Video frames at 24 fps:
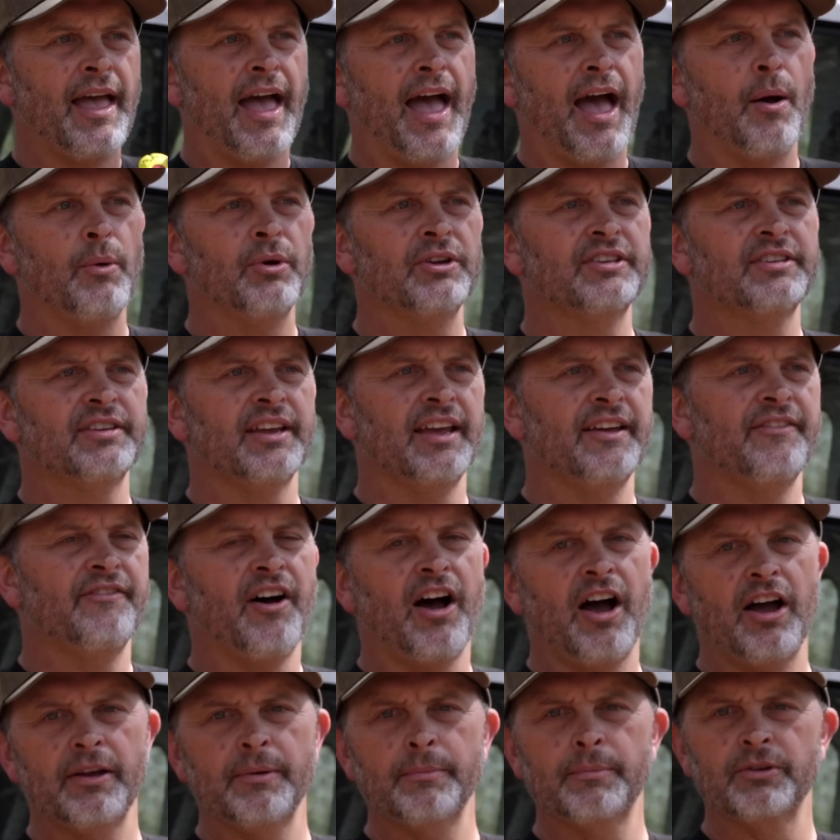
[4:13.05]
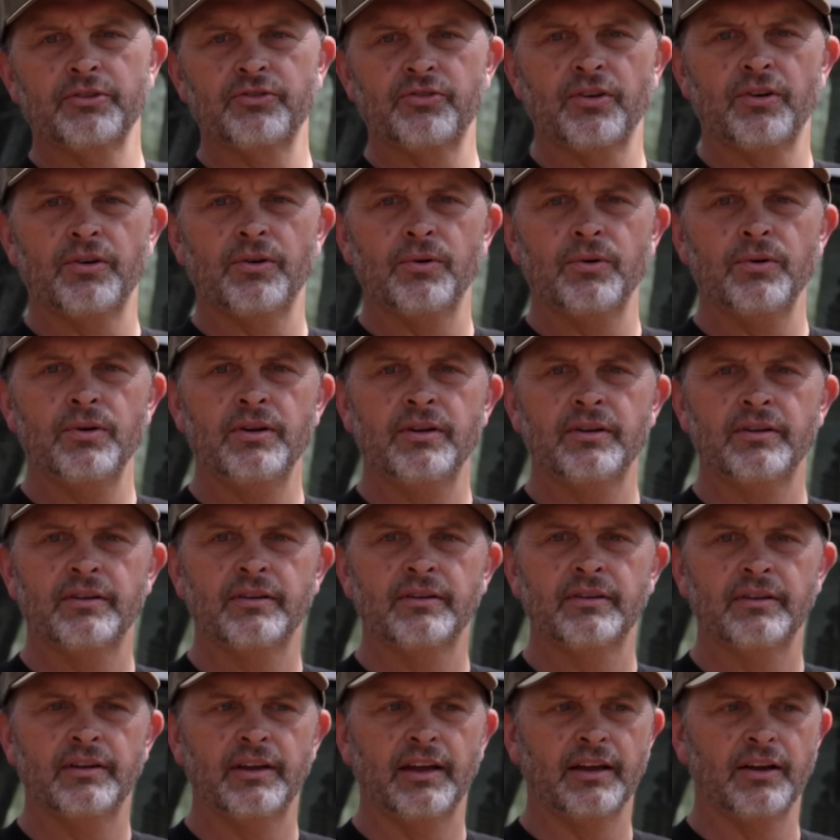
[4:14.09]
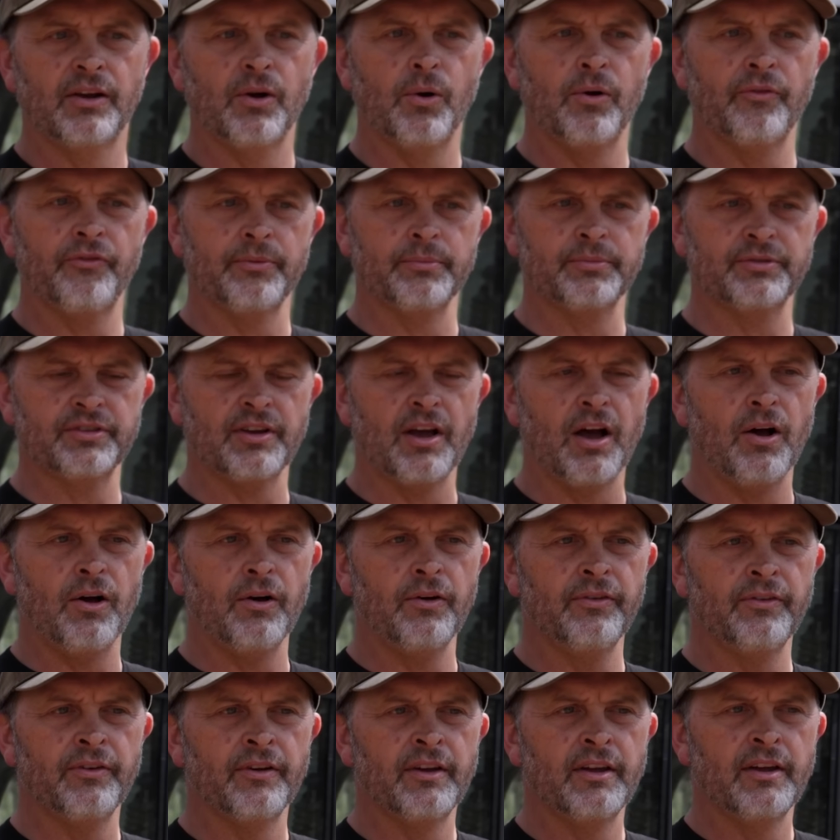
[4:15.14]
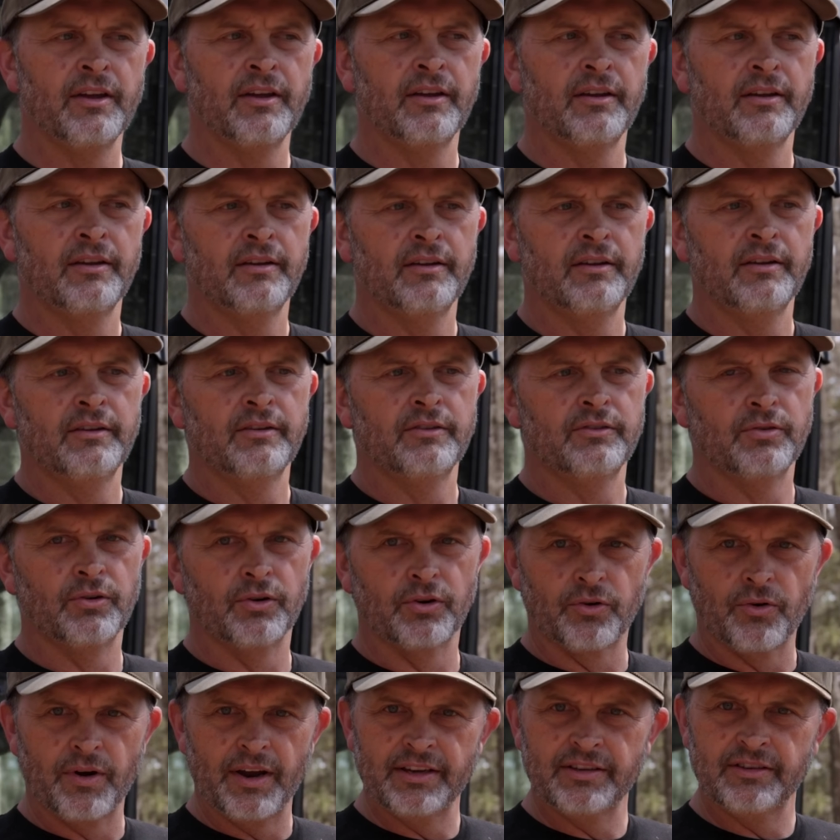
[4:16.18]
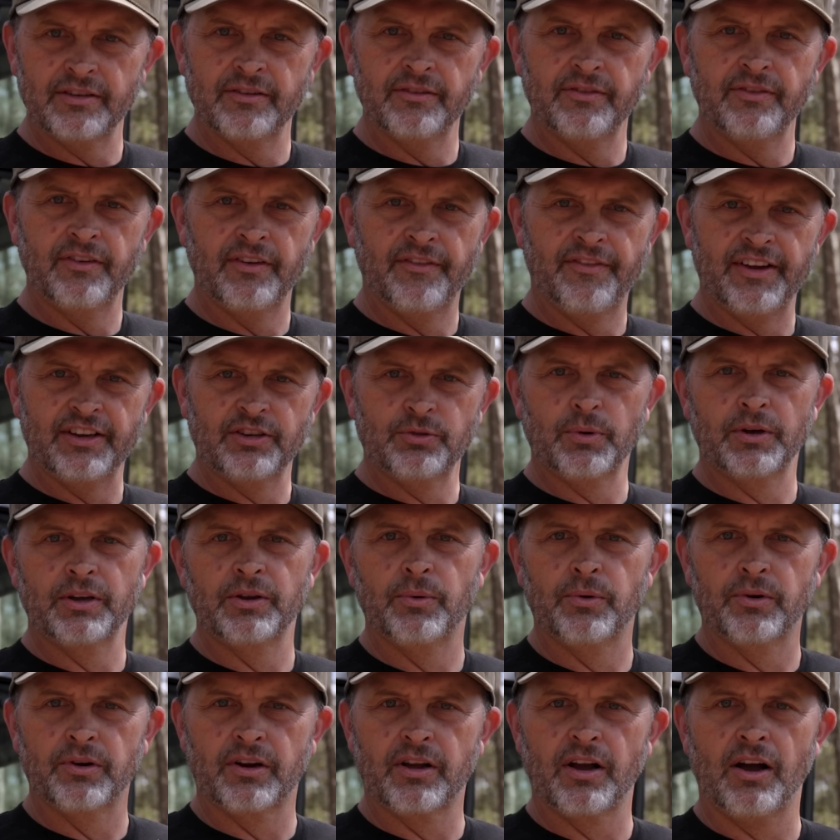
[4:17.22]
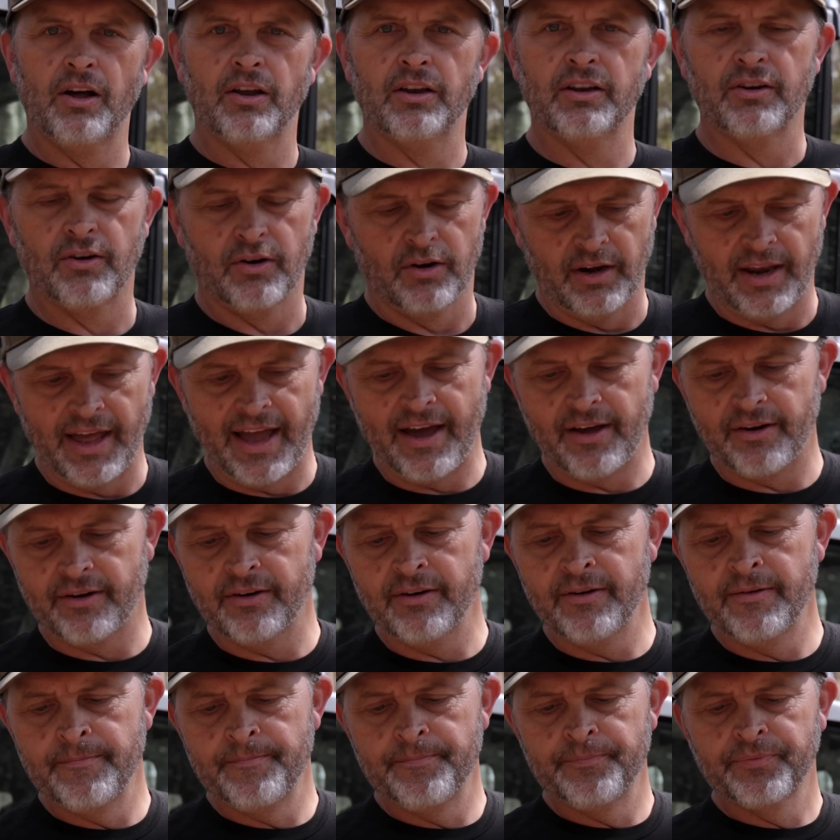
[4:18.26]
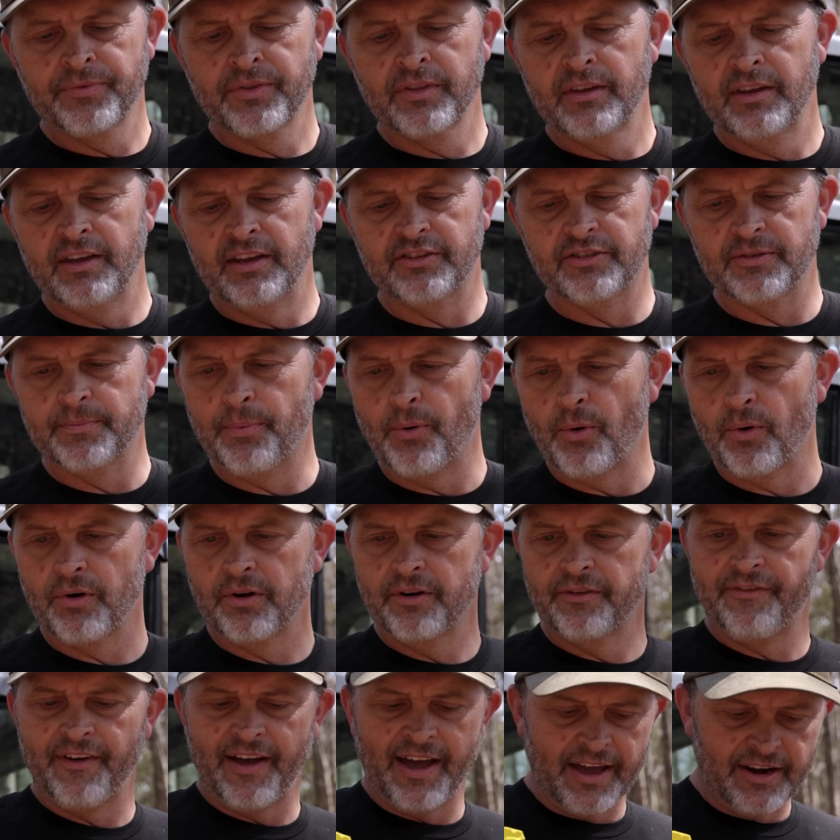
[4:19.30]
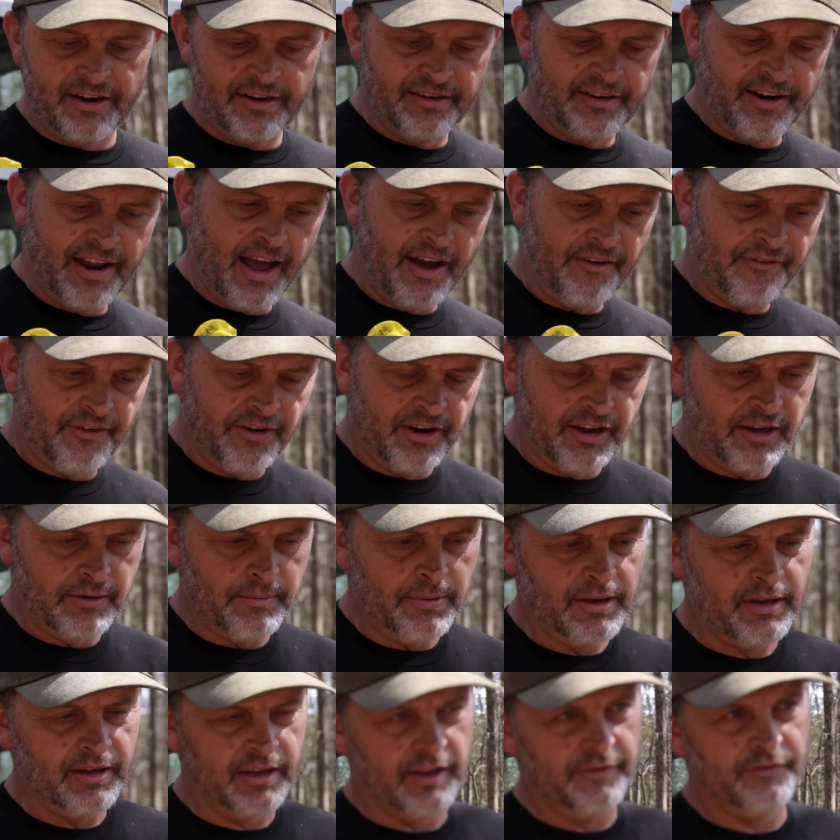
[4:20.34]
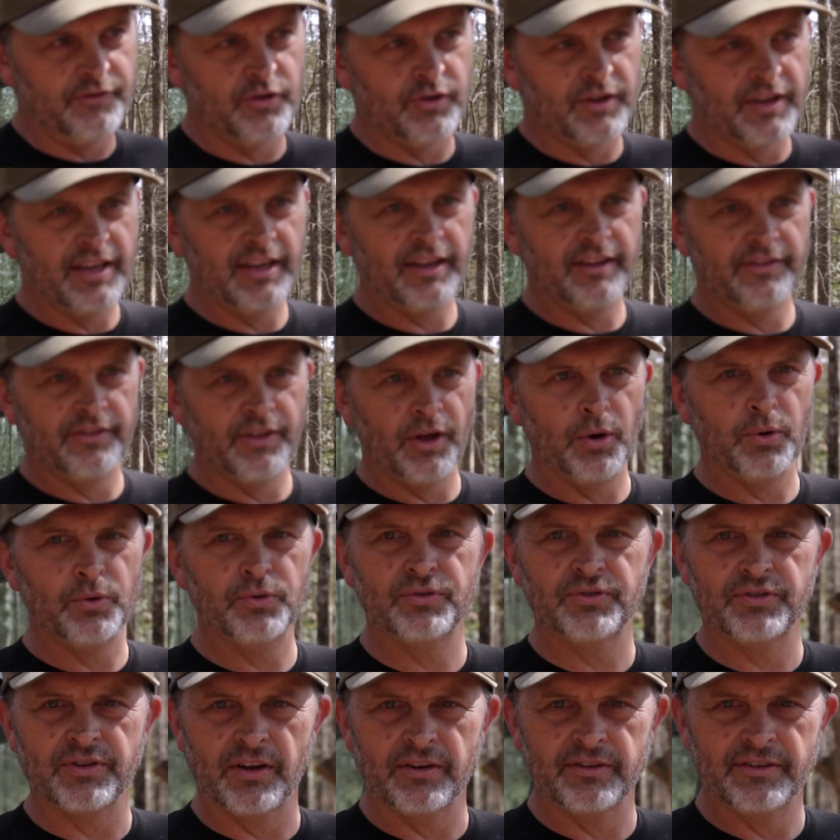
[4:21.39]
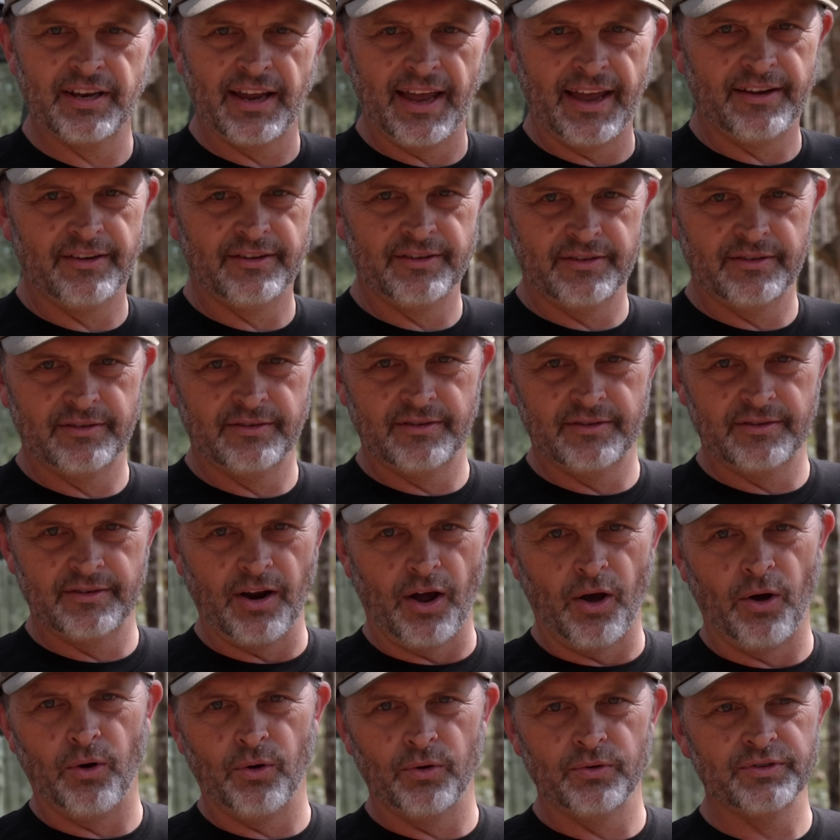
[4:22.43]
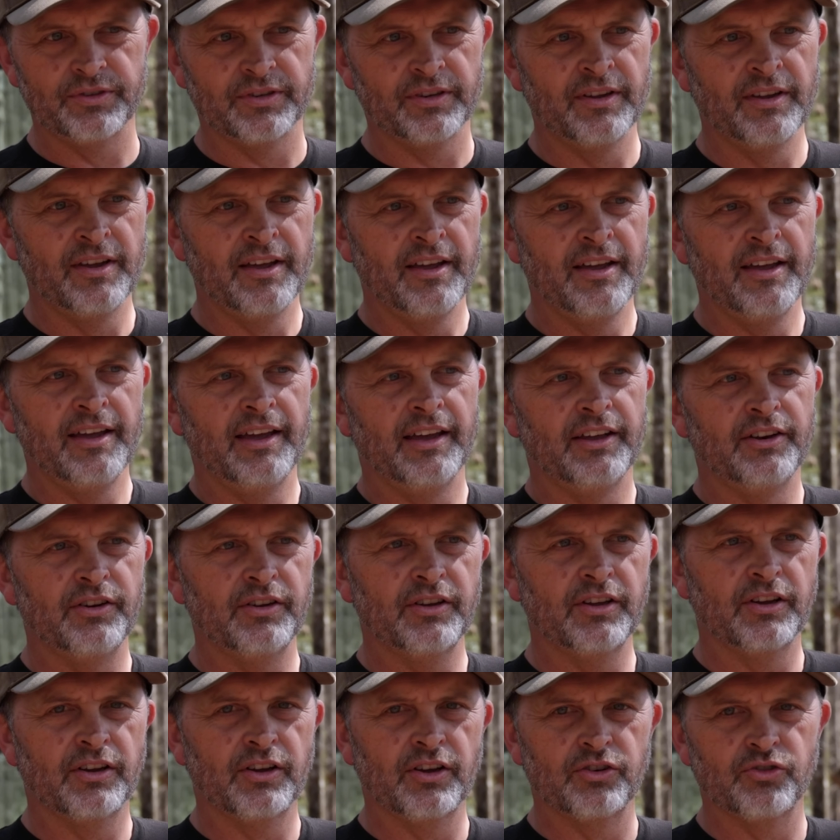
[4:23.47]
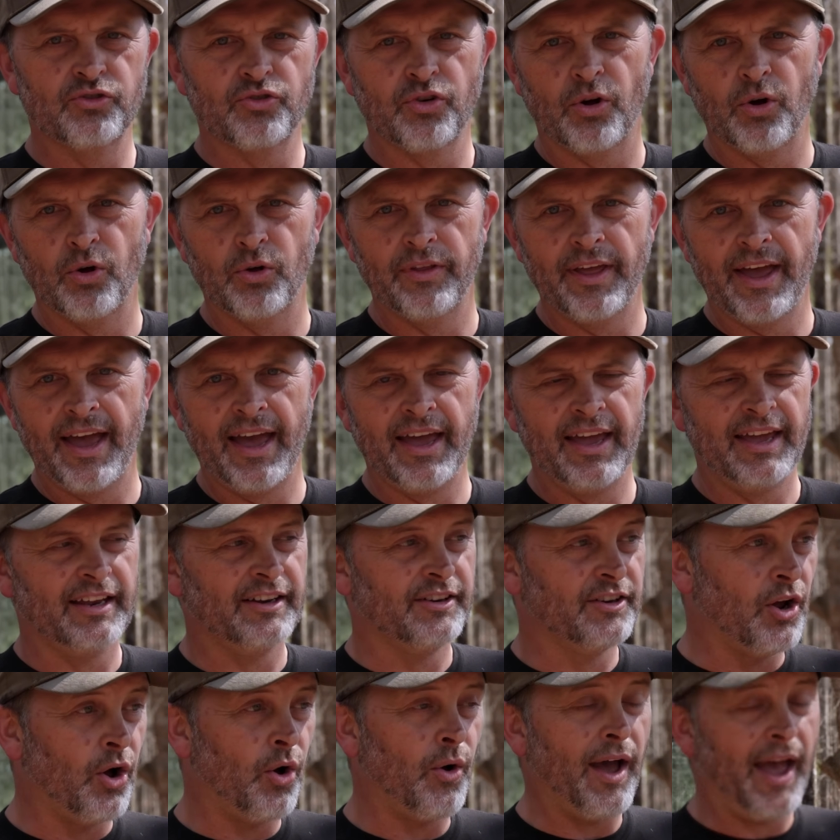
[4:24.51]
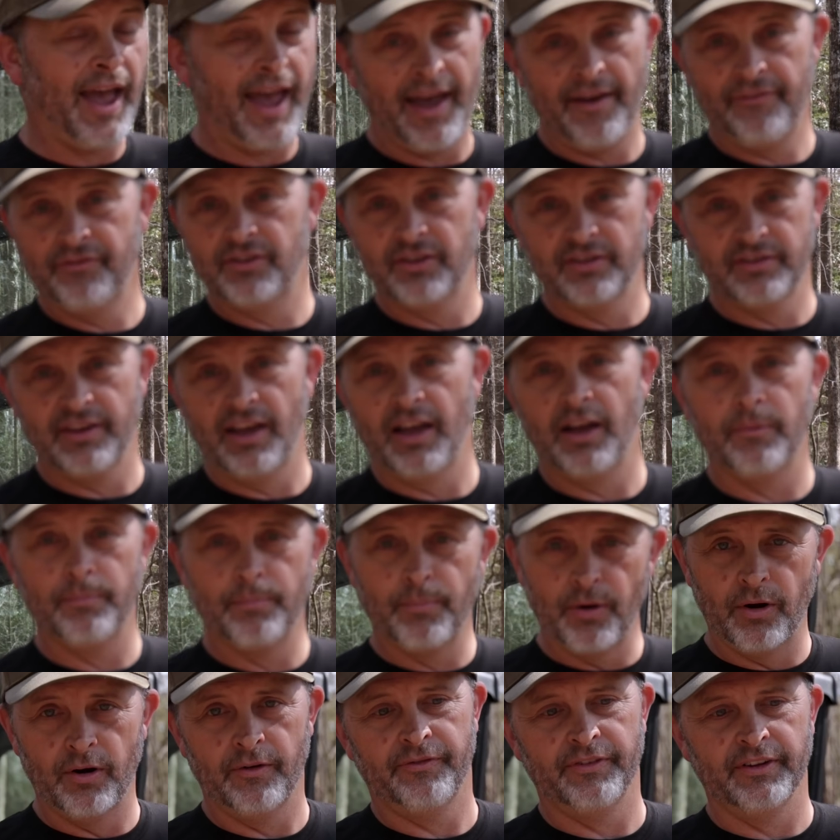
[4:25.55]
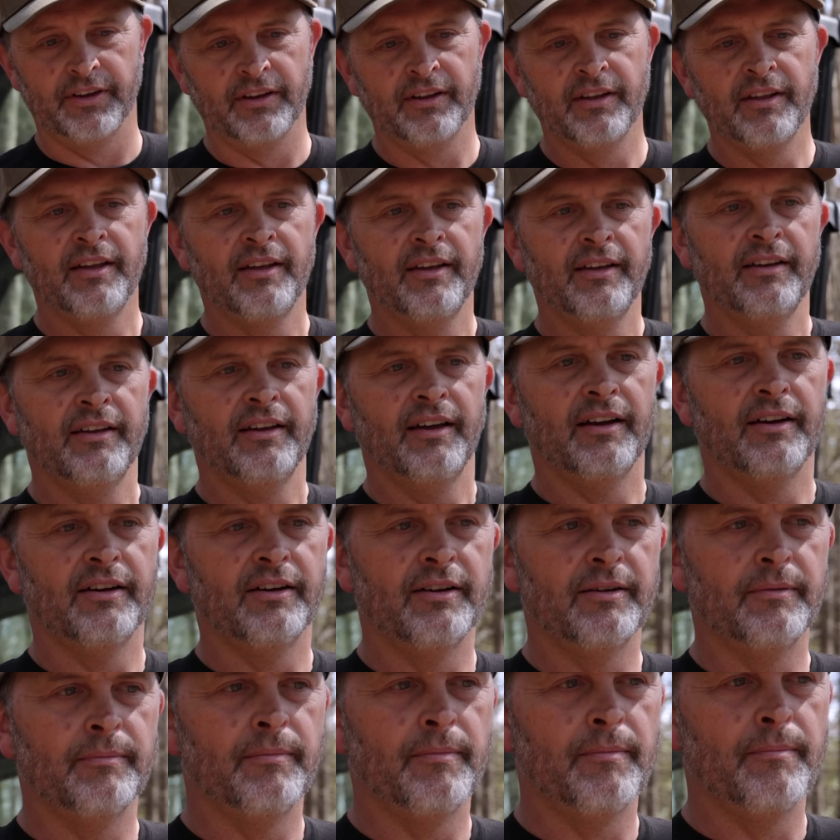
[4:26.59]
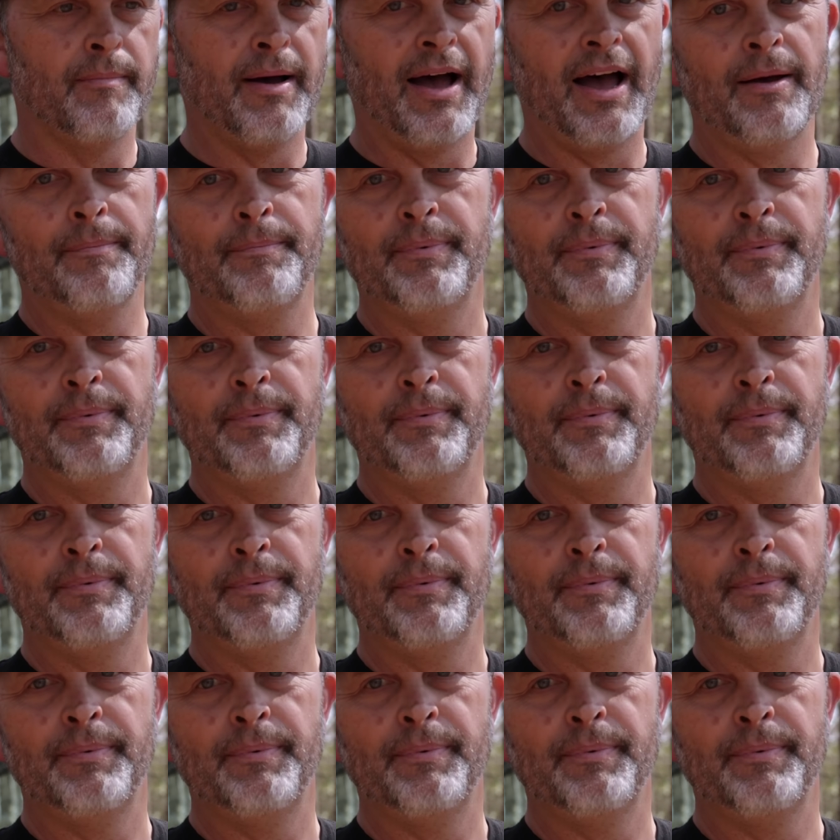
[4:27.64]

I would say volume control and going from soft to aggressive, if that's what you want to call it, or louder, is important to find in the diaphragm. If you get those tones and you can control that, it don't have to sound perfect. My